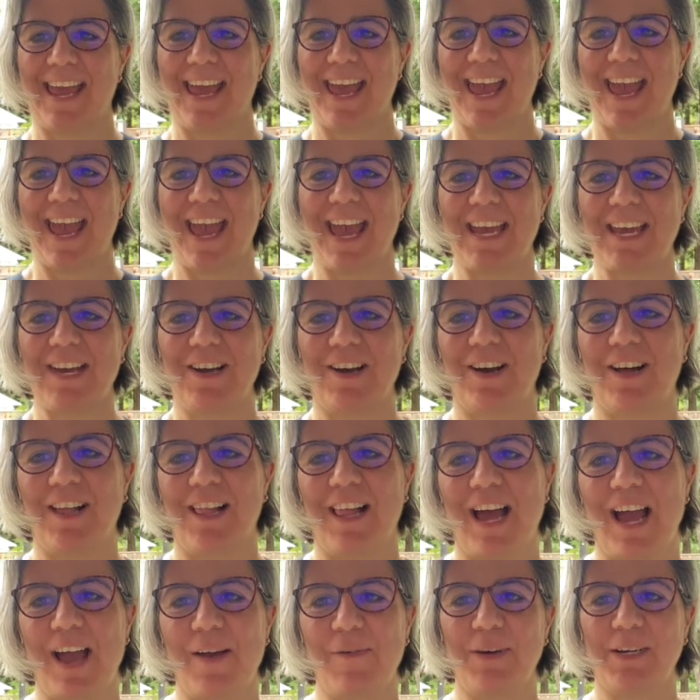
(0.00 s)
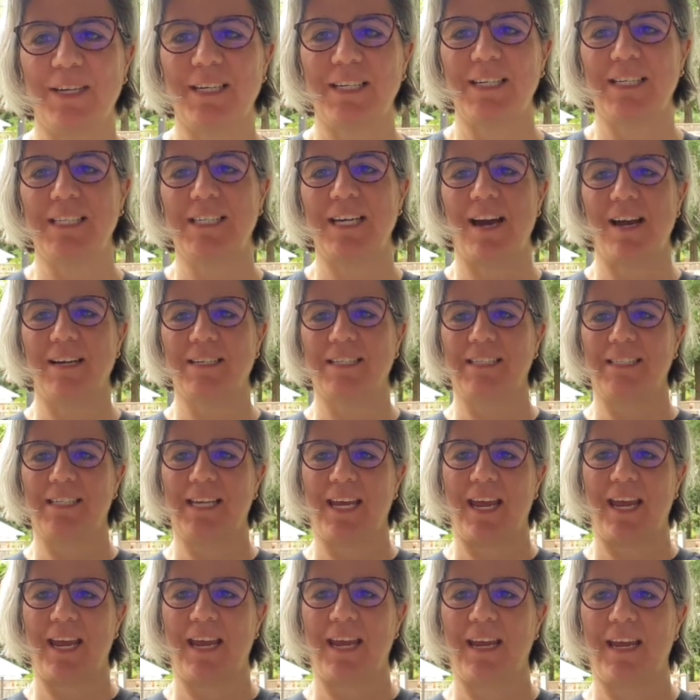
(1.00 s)
Hey y'all, I wanted to talk
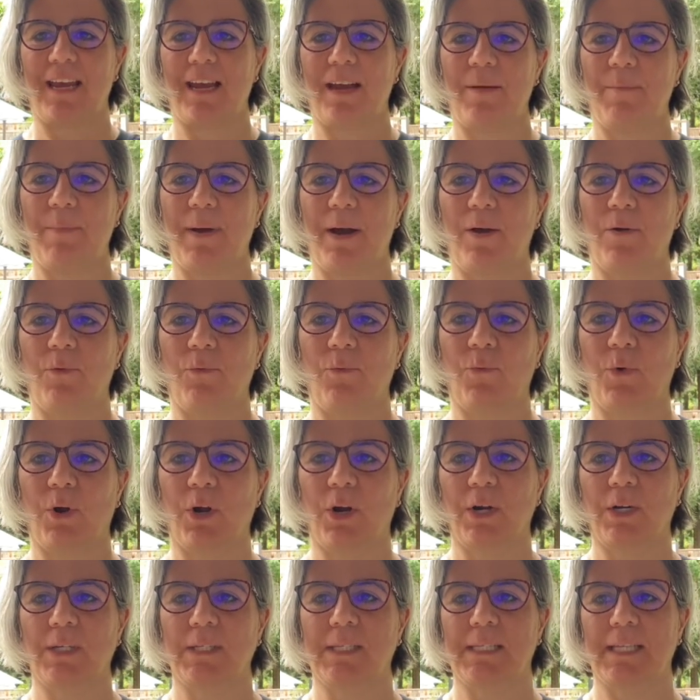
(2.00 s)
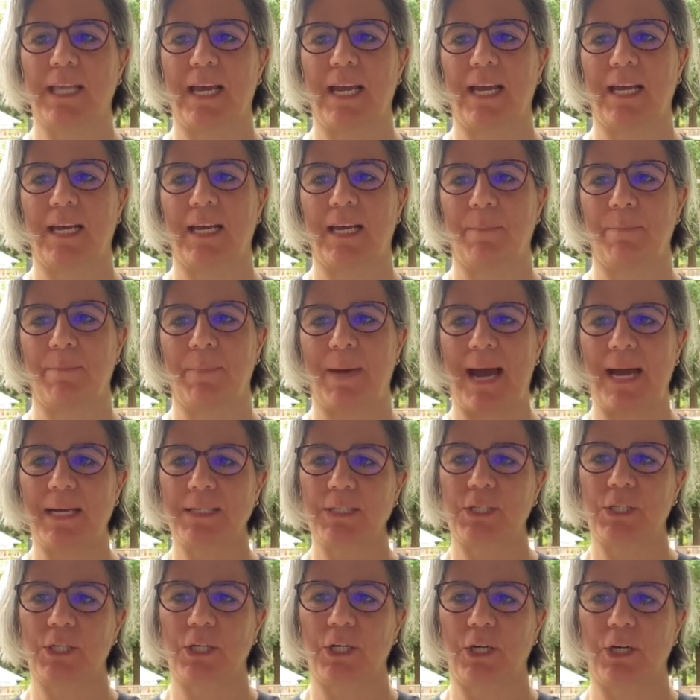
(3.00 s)
today about words like
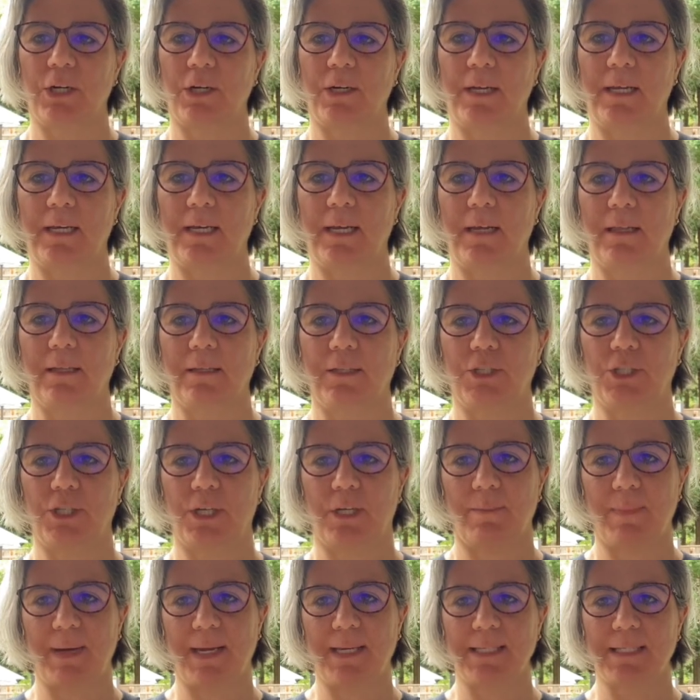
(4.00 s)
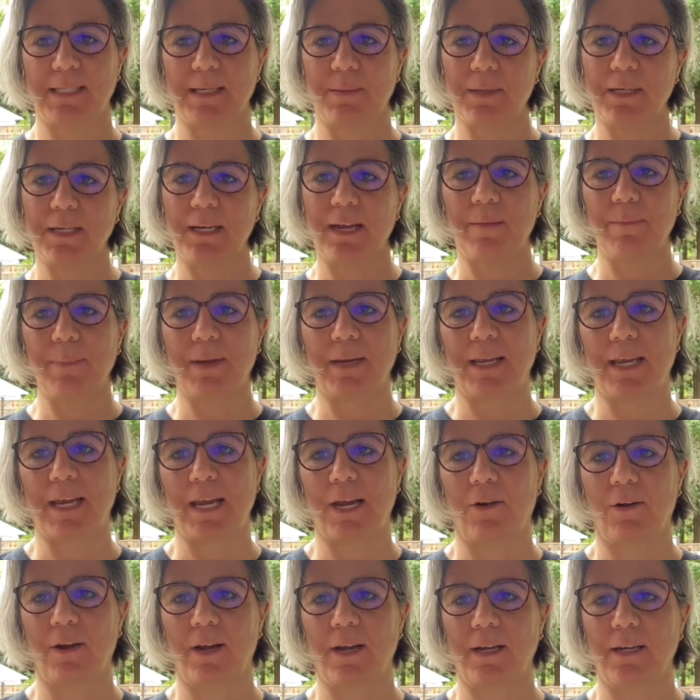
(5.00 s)
bastard and illegitimate, something I've been
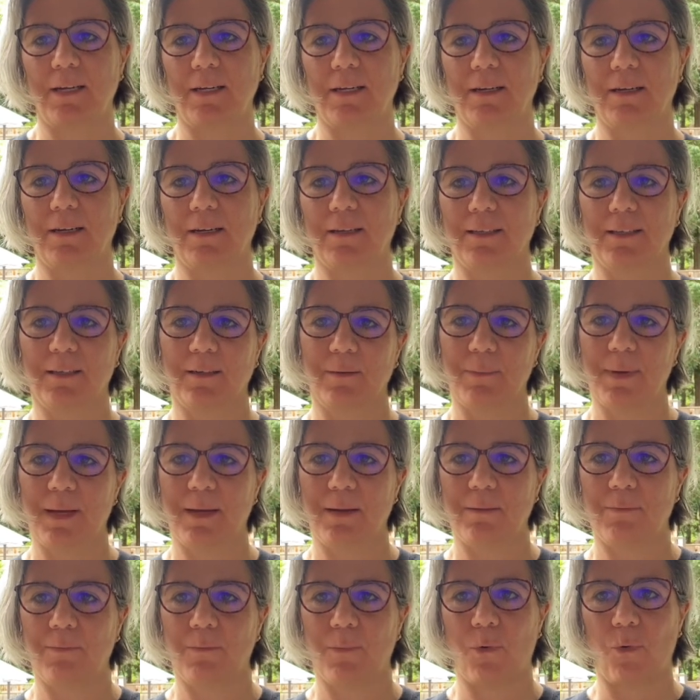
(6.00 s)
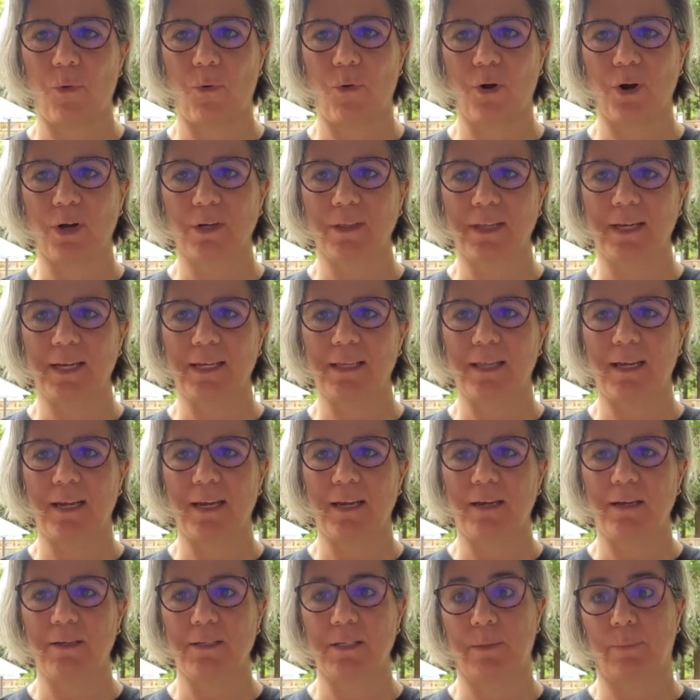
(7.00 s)
hearing a little bit more
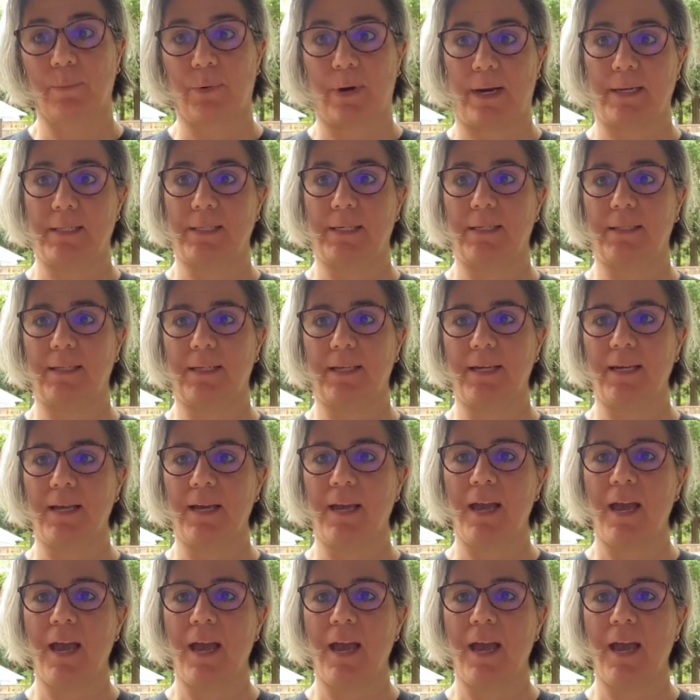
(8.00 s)
lately, surprisingly.